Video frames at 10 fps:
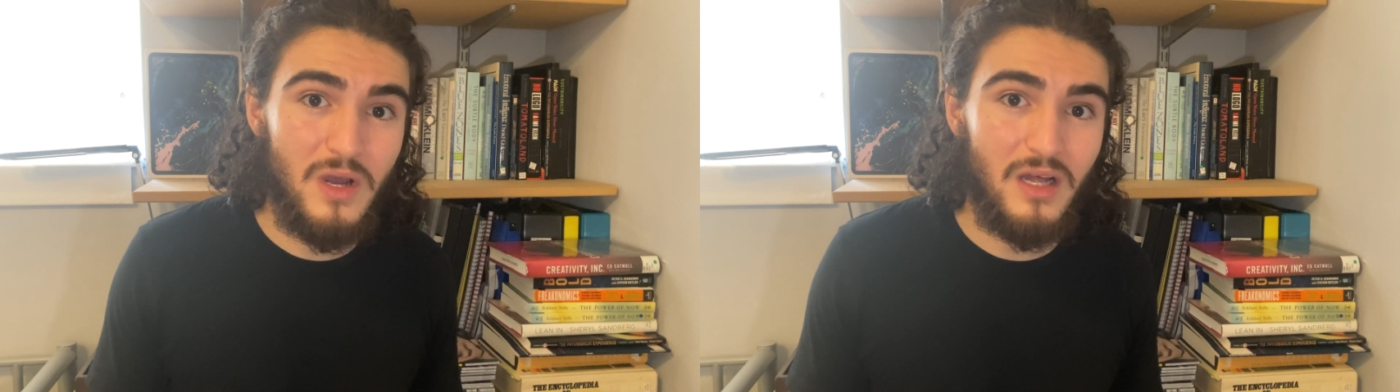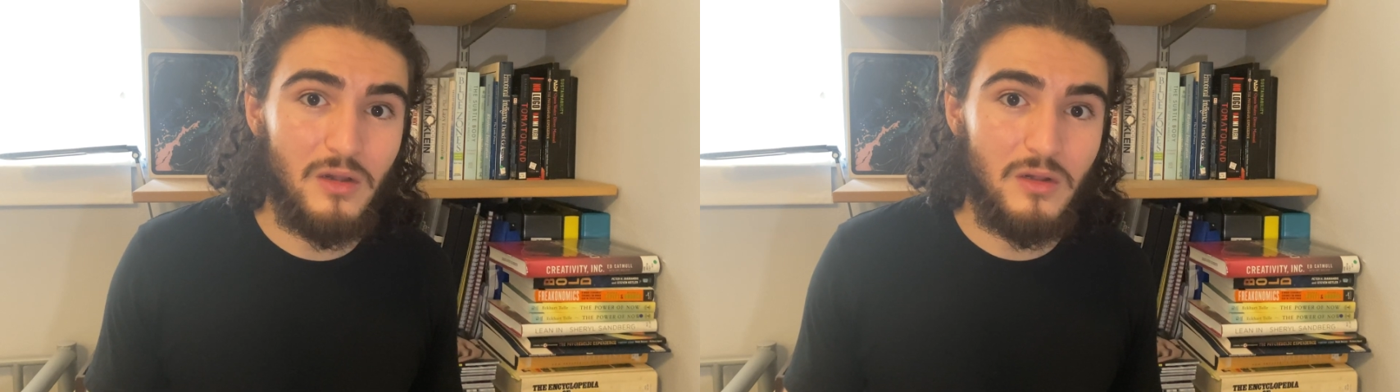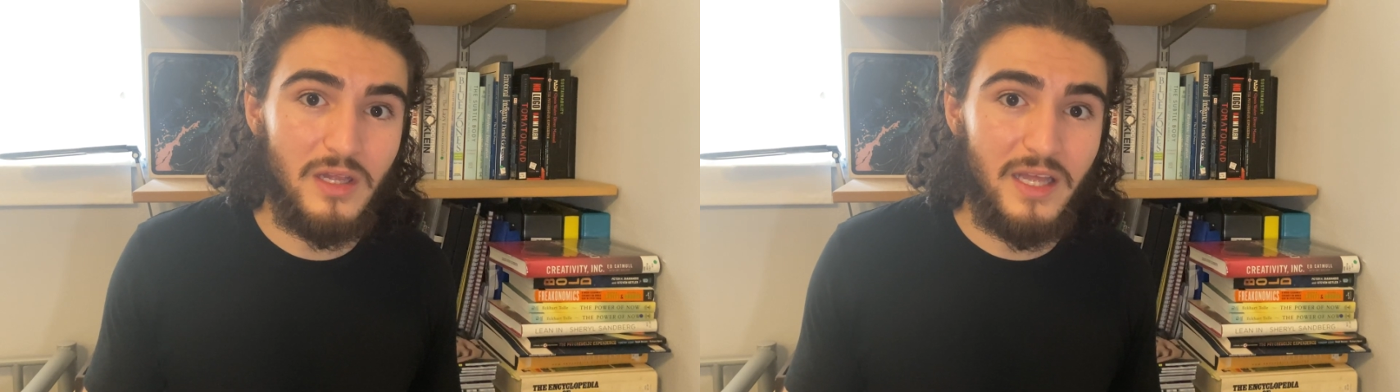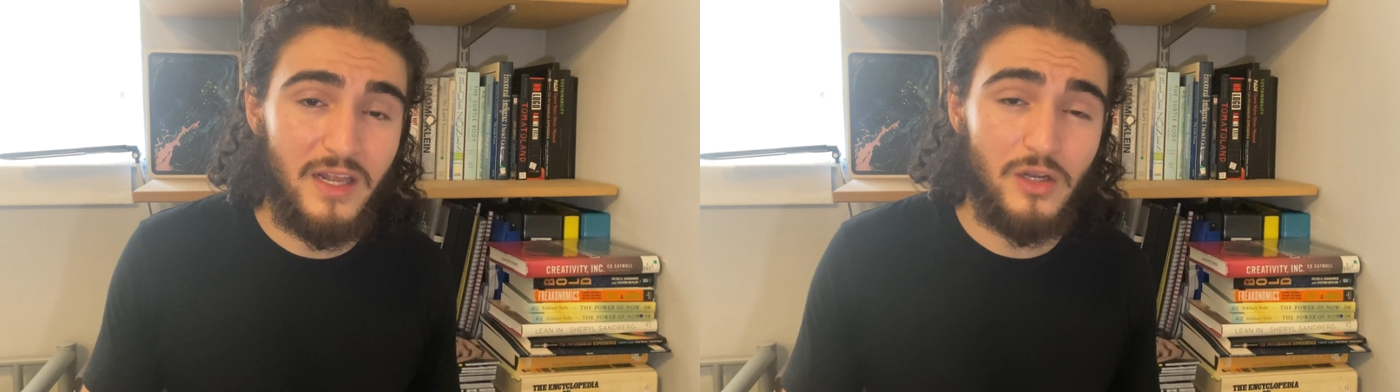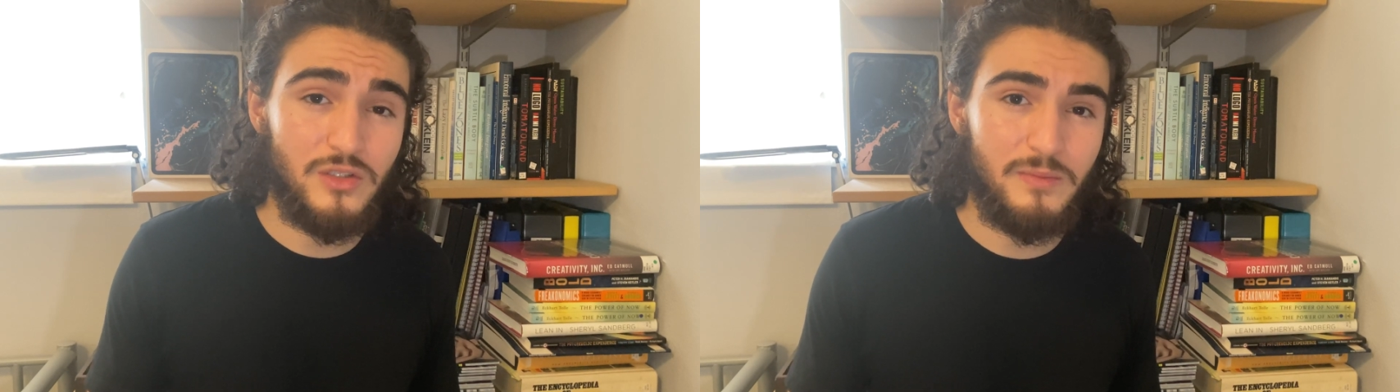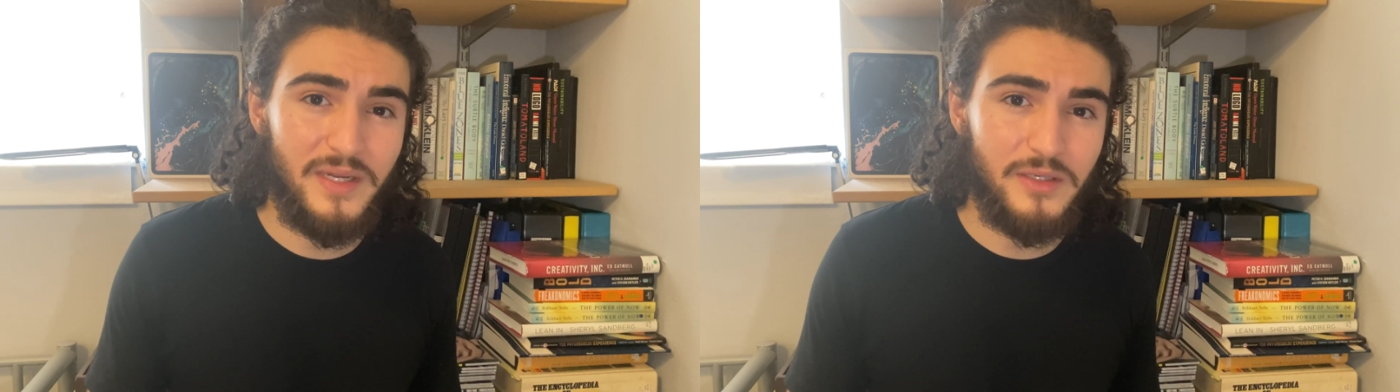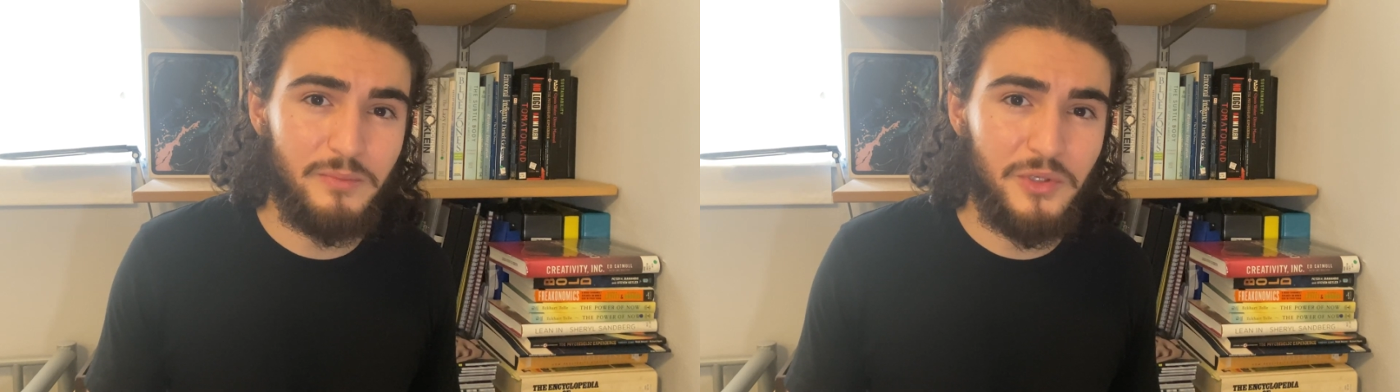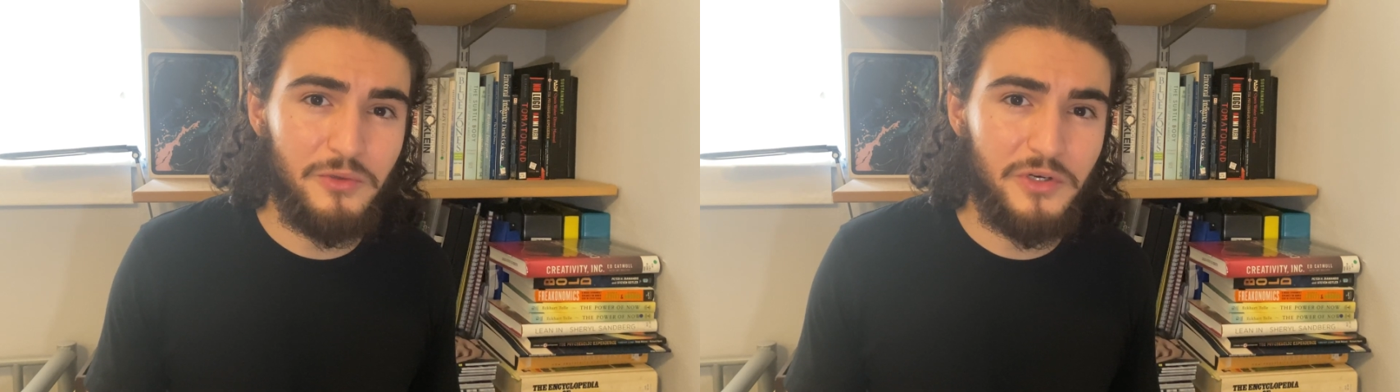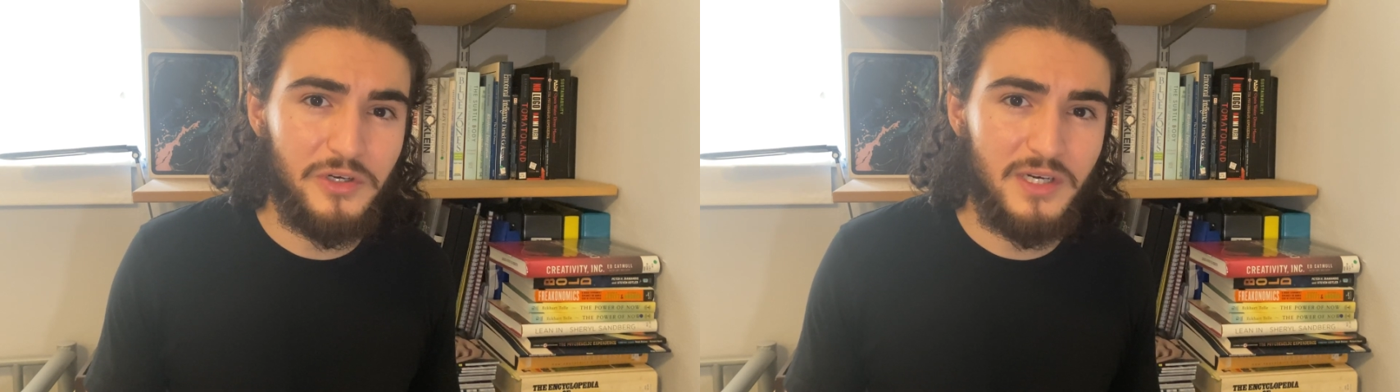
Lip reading: I'll head on to my computer